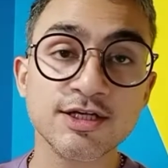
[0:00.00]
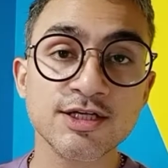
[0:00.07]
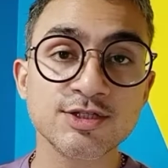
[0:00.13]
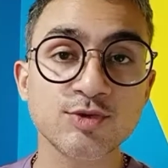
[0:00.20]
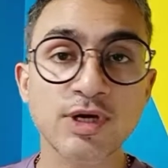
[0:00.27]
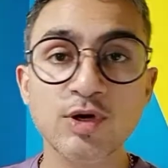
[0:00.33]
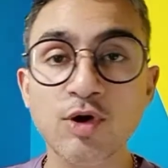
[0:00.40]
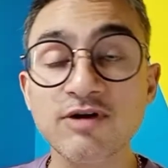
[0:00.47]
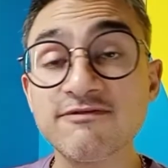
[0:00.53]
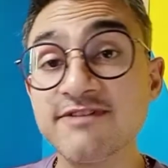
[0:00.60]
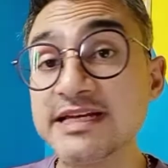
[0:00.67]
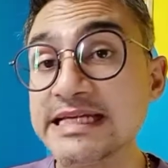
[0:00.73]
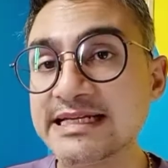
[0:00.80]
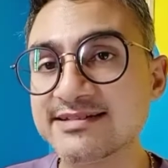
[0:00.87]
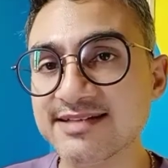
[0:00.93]
So I got
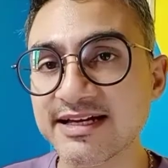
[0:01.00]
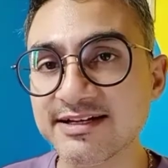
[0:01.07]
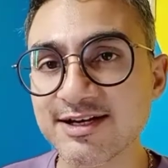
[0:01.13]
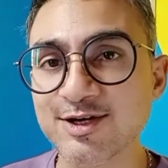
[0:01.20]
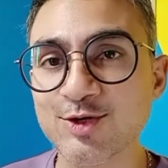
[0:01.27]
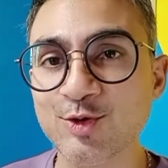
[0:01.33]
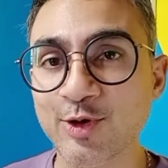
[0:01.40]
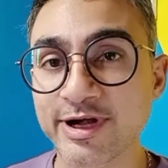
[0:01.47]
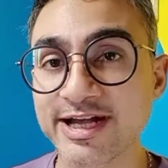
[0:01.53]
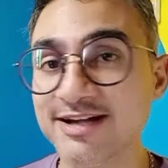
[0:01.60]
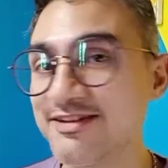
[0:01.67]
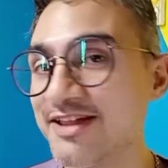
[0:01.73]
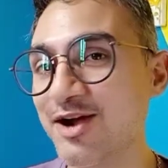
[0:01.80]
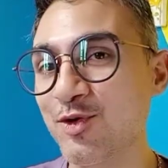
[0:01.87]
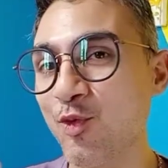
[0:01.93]
very excited to read
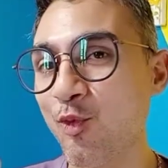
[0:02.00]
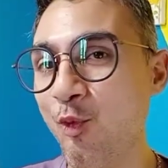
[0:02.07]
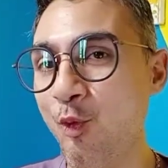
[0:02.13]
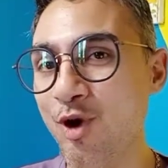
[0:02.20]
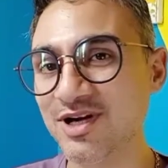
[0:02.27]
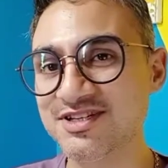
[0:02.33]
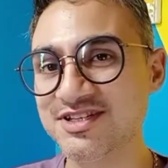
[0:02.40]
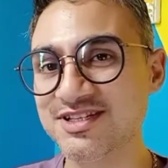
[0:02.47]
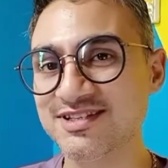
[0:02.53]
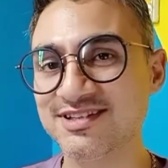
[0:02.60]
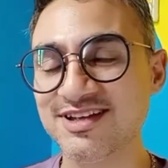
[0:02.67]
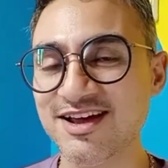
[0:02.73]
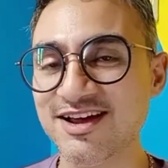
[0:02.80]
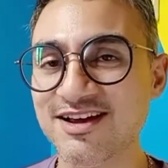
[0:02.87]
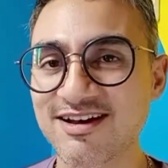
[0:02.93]
that what's
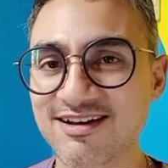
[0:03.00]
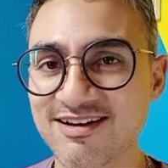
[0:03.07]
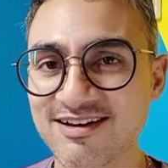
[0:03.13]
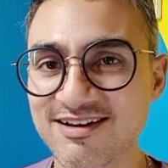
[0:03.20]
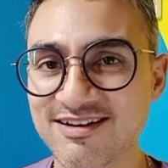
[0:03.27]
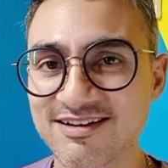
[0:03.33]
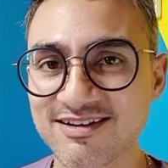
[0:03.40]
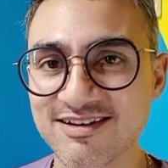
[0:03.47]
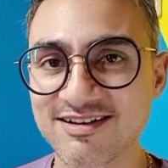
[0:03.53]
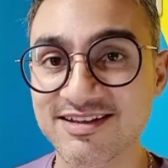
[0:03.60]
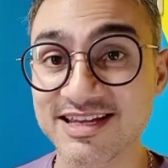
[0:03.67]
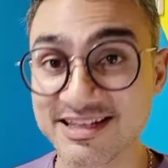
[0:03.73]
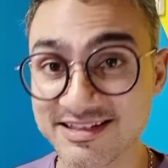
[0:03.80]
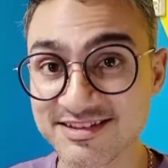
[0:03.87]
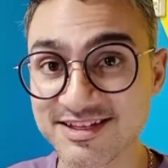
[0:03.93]
uh,
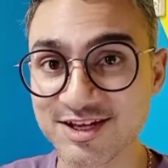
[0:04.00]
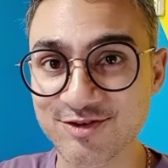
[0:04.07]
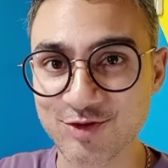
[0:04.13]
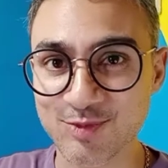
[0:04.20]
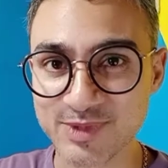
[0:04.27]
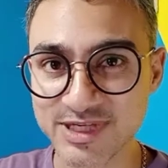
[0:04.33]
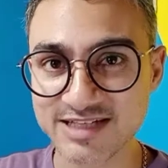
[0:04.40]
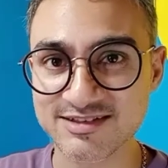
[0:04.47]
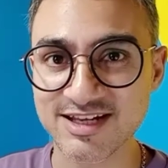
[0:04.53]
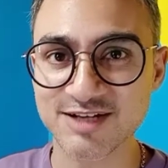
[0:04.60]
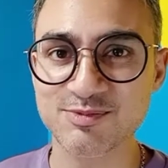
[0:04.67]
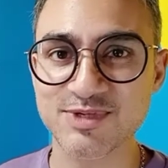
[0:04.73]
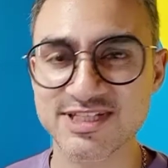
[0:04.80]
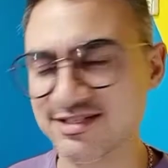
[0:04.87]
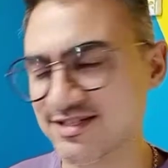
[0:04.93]
in there for me in that
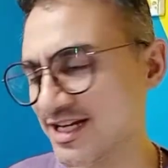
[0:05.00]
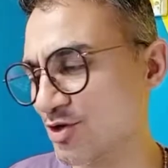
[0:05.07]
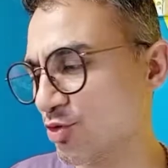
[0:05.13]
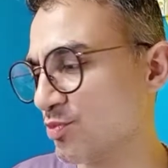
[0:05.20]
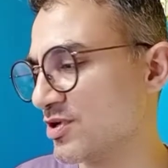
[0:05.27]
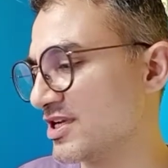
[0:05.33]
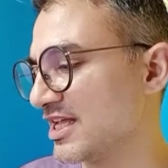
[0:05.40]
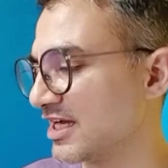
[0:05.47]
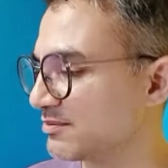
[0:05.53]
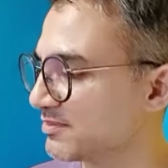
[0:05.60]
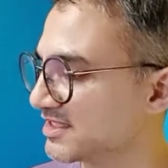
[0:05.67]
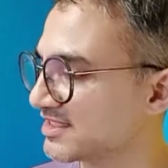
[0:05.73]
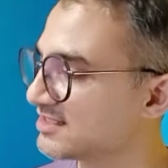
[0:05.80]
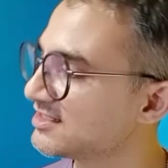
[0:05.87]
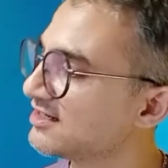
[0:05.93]
message. I opened that
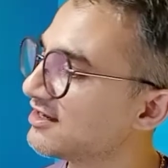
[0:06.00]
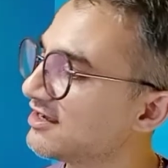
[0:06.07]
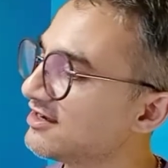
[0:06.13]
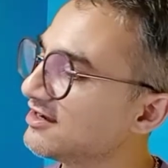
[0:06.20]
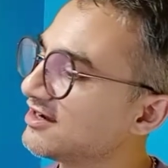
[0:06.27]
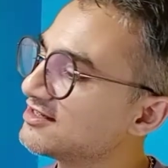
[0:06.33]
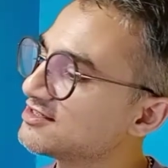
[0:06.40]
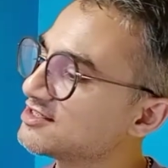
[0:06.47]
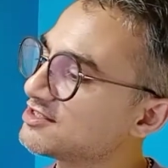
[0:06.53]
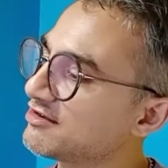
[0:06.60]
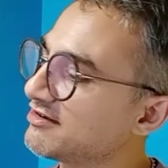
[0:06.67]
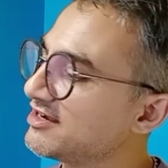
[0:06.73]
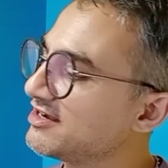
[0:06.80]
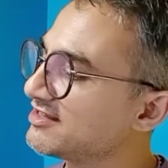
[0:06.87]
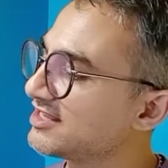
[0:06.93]
message and I, I just
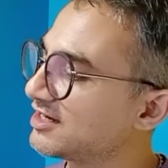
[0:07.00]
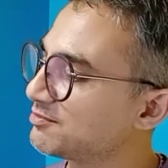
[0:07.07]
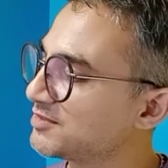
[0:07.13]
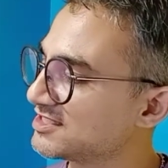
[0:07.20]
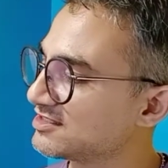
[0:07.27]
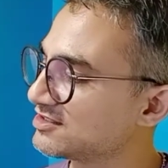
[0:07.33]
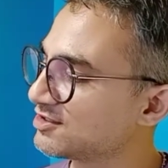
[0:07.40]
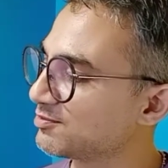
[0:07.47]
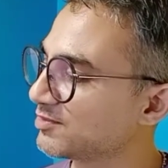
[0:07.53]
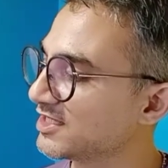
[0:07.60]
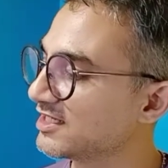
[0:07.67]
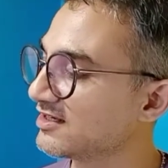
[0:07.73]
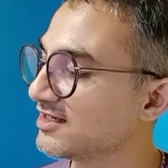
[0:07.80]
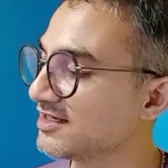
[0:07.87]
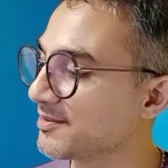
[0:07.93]
read that message
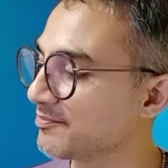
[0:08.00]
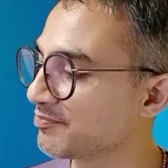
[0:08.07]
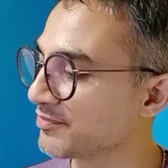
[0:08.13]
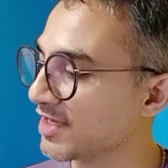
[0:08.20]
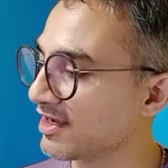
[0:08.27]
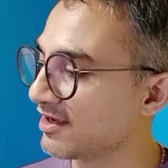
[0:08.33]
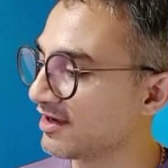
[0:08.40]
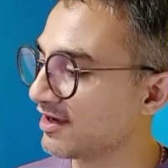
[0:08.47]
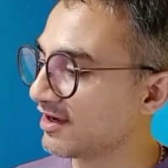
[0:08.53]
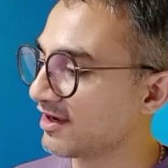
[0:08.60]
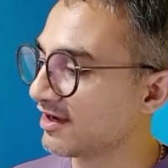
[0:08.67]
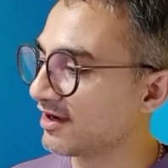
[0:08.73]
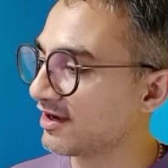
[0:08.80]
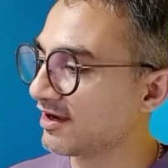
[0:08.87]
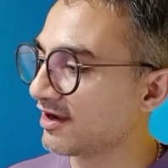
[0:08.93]
completely
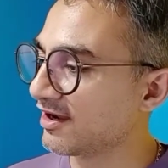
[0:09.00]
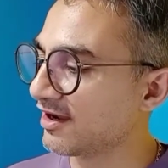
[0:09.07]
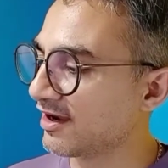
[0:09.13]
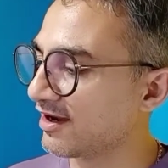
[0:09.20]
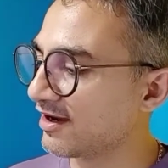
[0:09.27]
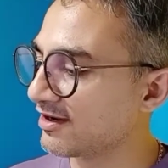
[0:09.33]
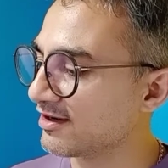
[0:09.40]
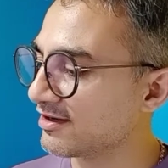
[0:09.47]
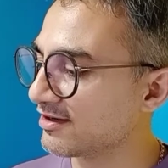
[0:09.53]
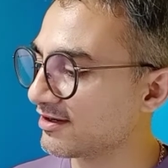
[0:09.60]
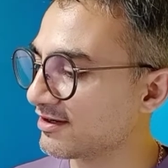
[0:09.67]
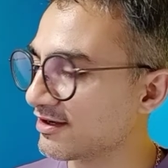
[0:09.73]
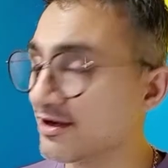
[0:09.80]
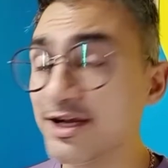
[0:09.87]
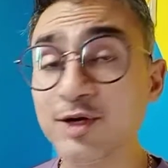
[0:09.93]
and
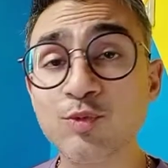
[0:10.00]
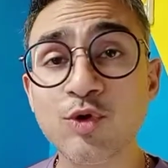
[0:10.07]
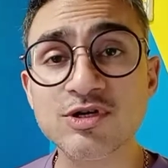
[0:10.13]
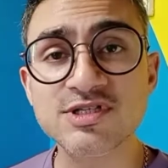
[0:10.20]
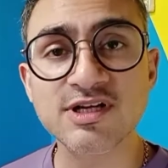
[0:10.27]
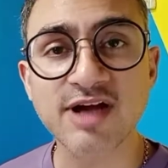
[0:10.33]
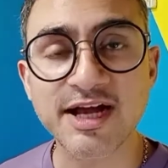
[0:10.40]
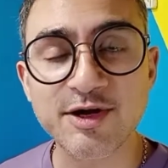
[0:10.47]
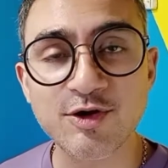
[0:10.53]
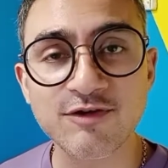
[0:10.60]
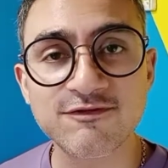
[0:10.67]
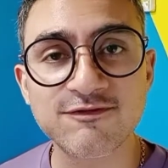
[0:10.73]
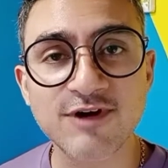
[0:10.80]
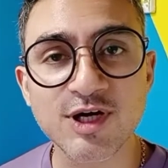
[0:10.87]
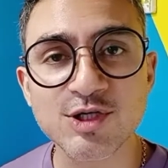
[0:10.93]
uh, it was a kind
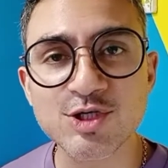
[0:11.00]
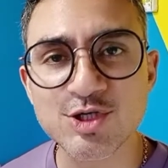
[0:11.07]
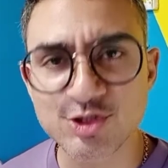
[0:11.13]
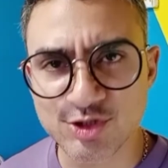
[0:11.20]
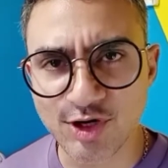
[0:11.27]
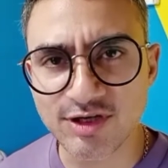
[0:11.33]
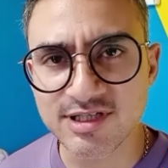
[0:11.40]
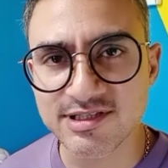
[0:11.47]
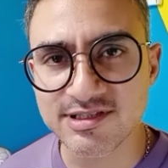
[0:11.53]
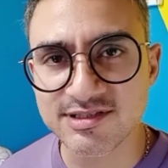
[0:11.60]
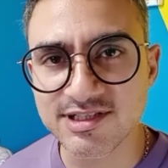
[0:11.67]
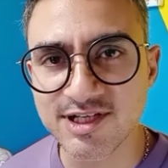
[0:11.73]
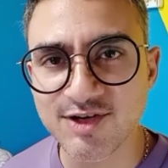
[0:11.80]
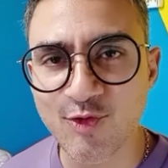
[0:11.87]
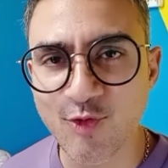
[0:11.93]
of shocker
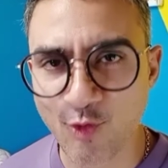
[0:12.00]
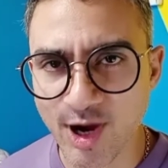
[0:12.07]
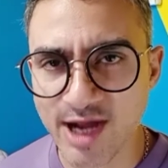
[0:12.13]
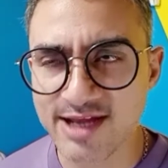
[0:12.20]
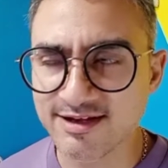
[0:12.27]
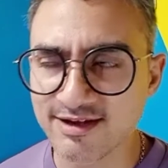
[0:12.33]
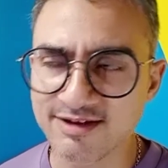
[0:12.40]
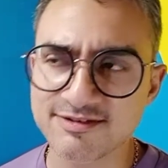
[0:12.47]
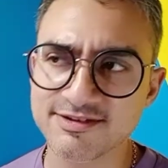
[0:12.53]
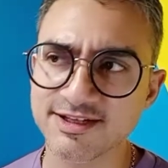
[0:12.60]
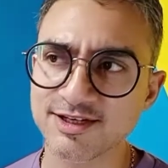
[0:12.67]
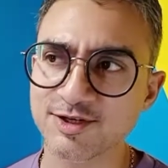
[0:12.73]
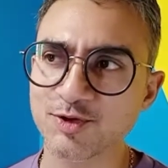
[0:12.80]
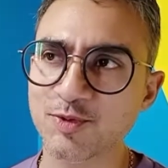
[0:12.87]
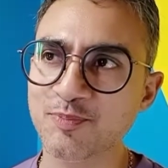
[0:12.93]
why i'll tell you